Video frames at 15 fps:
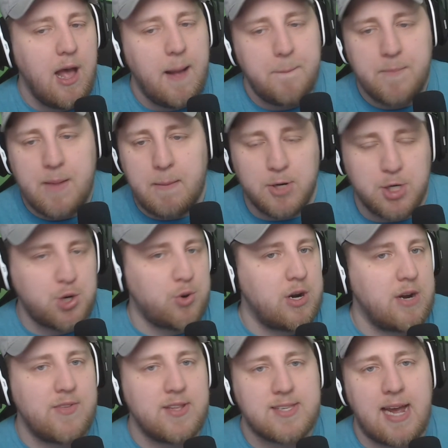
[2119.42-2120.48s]
a
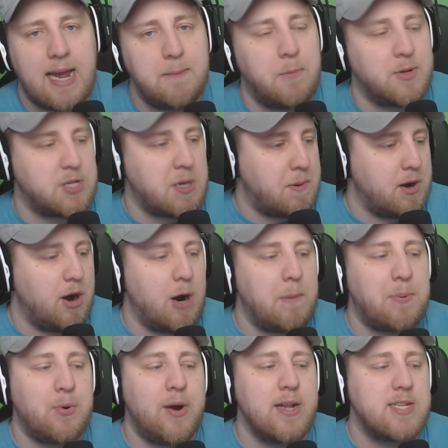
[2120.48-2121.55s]
majority of the time with separate hard
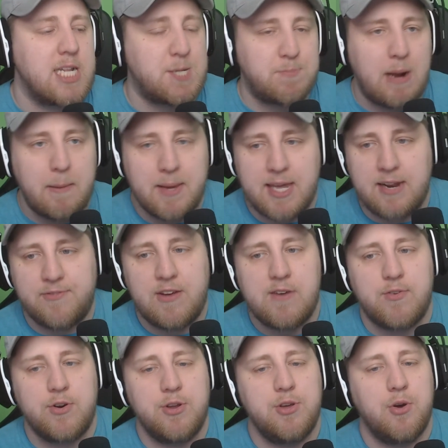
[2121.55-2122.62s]
points, that's probably going to
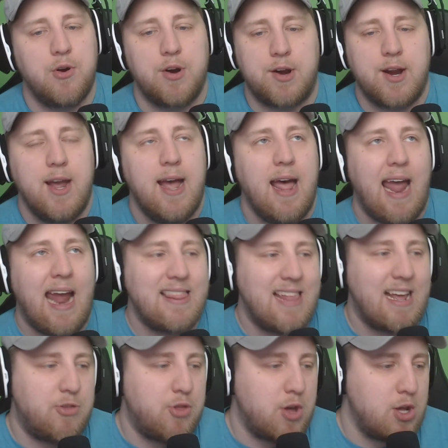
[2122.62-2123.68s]
favor New York. I
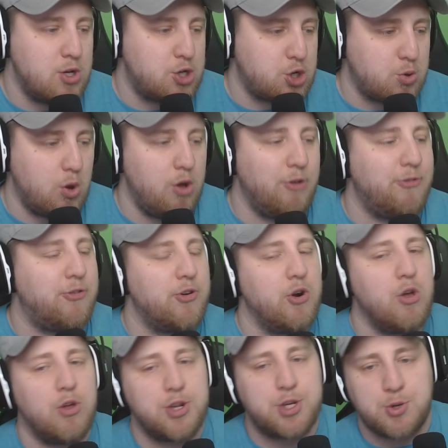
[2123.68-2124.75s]
like the control for
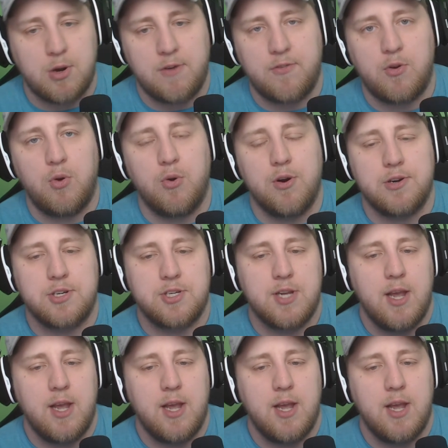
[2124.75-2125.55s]
Ultra, of course.